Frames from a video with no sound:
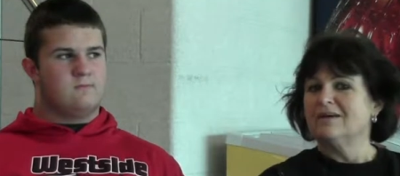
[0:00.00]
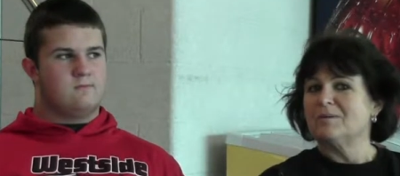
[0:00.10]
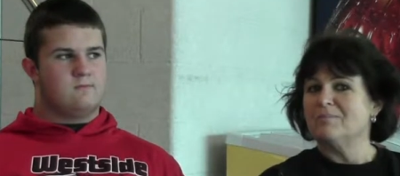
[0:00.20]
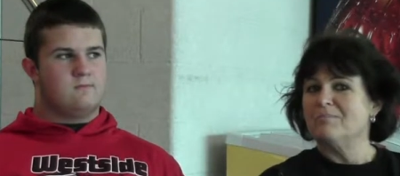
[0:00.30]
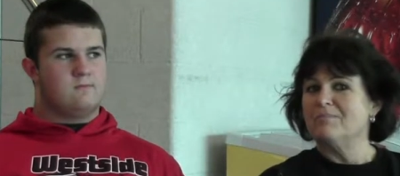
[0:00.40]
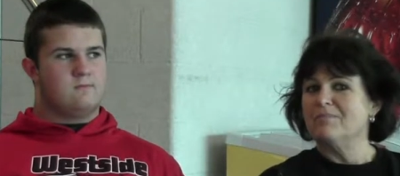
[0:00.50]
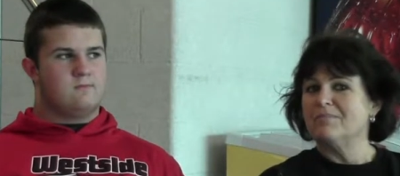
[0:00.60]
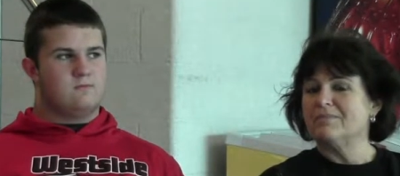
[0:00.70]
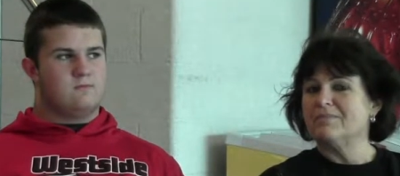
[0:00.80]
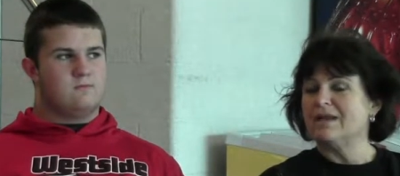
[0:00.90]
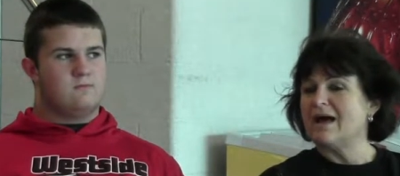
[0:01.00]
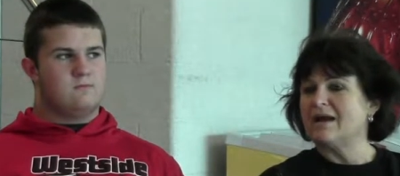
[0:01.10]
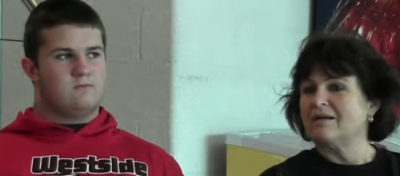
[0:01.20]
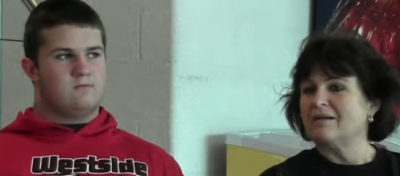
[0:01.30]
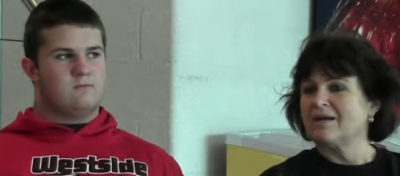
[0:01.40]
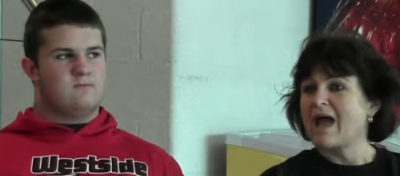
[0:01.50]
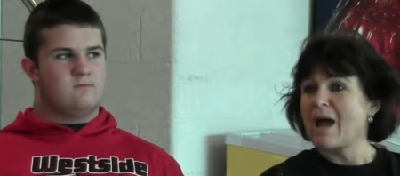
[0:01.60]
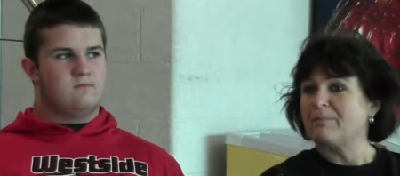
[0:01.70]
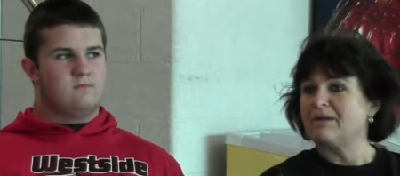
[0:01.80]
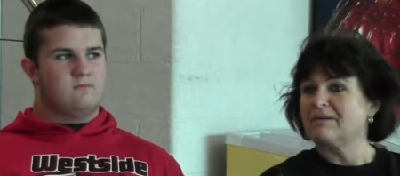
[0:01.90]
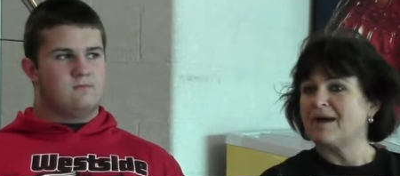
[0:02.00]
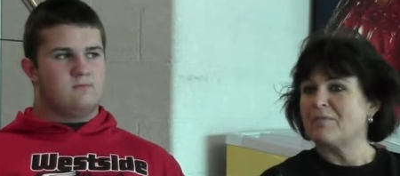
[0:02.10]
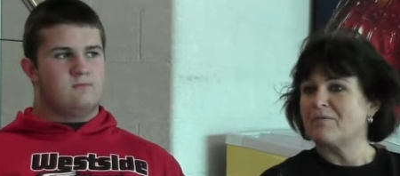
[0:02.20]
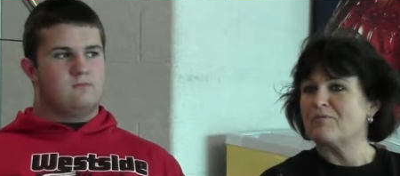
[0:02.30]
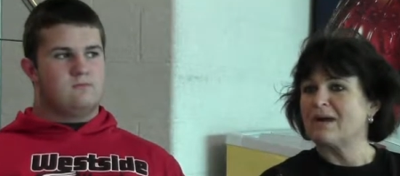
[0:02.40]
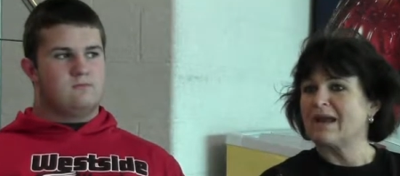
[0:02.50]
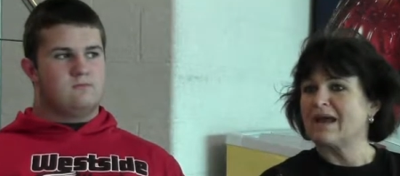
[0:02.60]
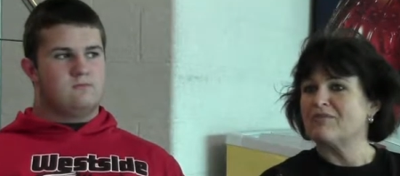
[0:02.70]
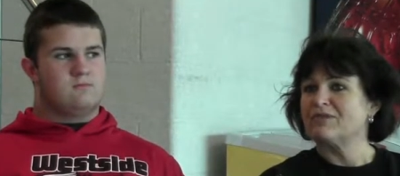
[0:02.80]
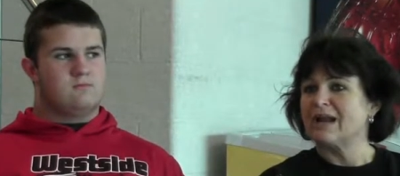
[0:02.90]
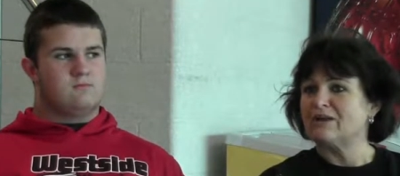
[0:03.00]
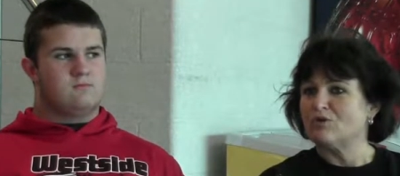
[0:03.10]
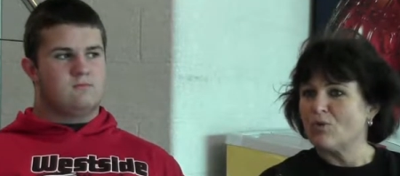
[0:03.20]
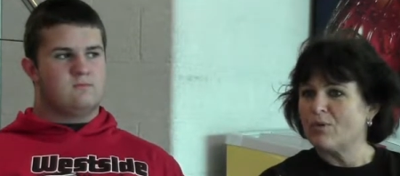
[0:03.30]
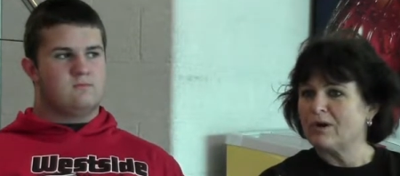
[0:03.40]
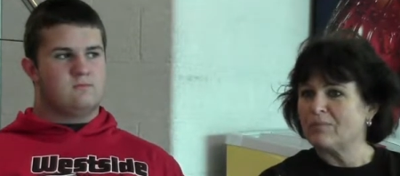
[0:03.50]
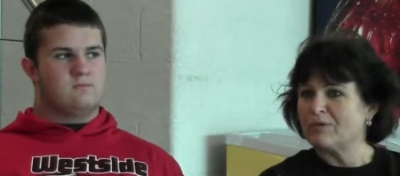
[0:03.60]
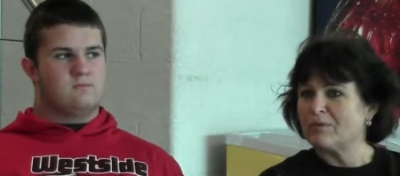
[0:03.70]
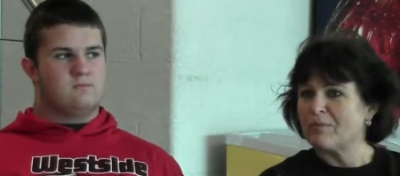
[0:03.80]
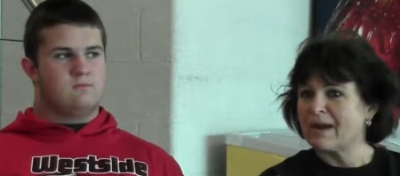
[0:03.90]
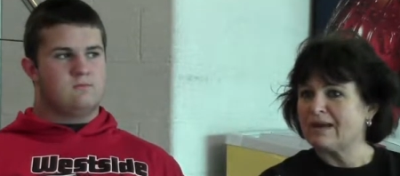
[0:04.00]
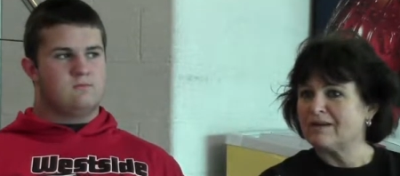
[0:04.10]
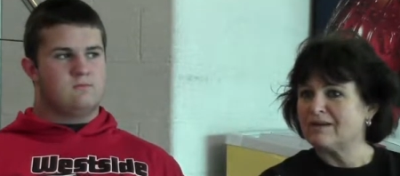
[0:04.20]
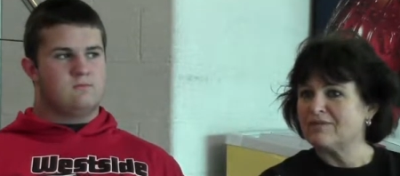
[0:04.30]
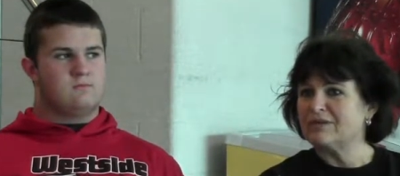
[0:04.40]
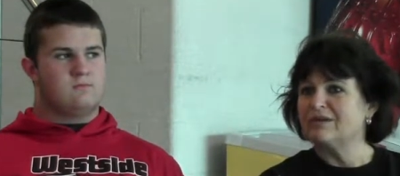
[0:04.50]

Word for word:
Speaker 1: a not a happy time of my life, and I don't want to be reminded of